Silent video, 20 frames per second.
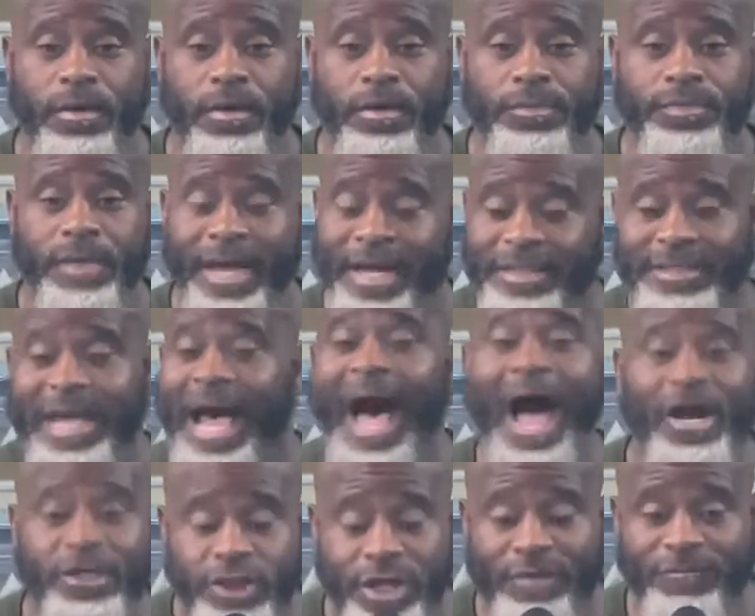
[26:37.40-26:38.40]
the
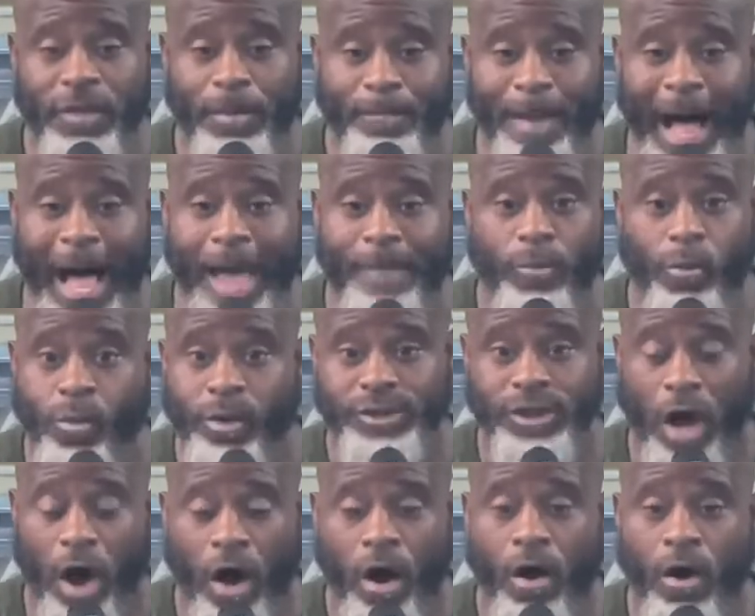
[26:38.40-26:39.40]
entirety of the Bible was
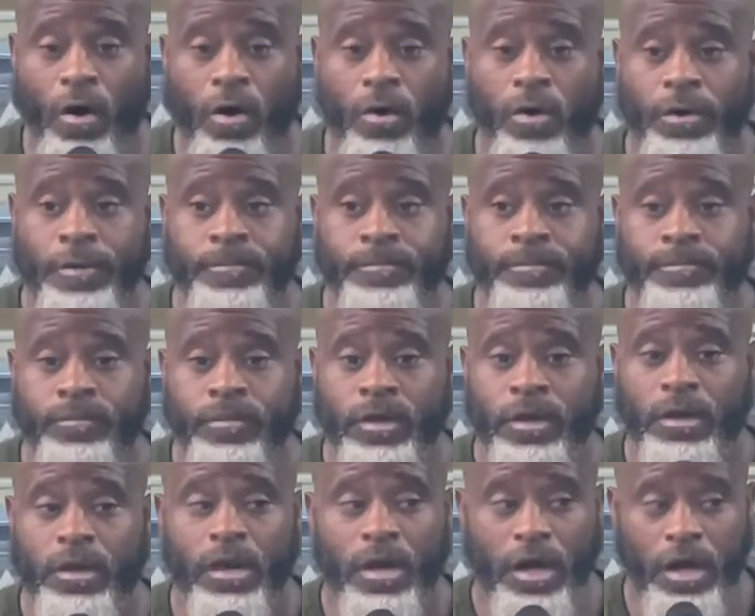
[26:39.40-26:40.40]
all
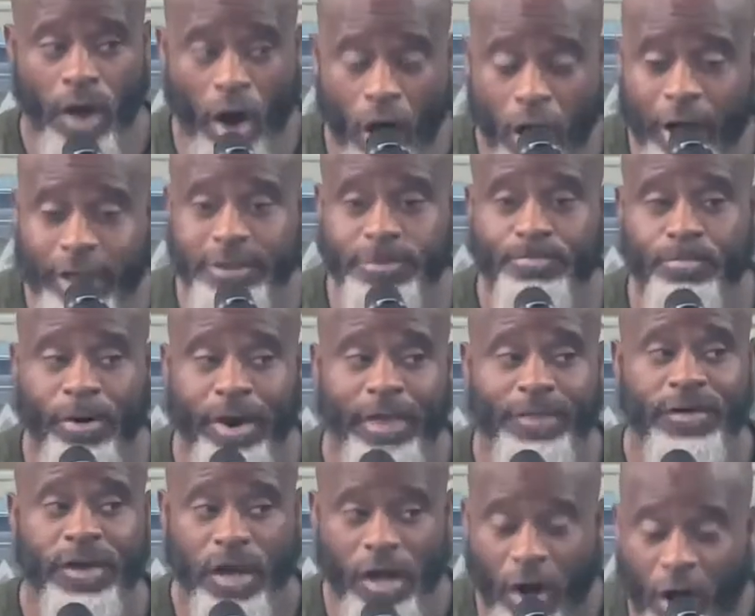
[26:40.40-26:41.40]
God's
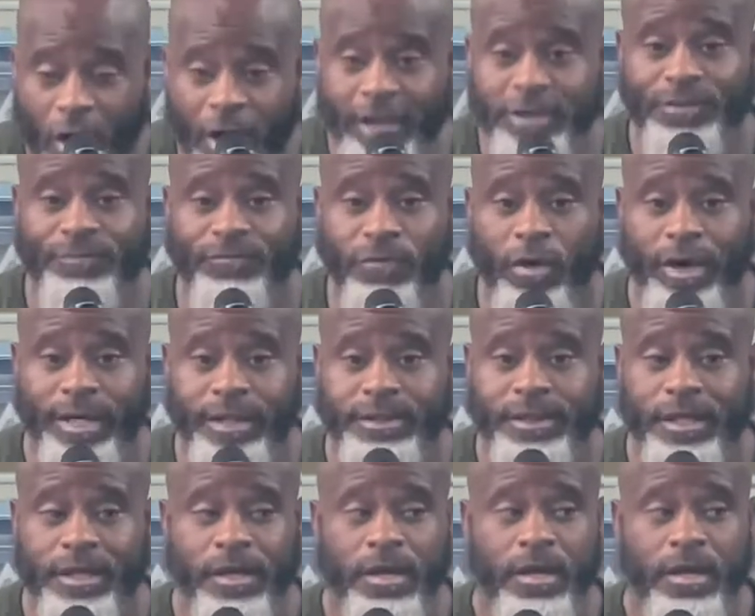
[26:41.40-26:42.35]
breath, God's voice,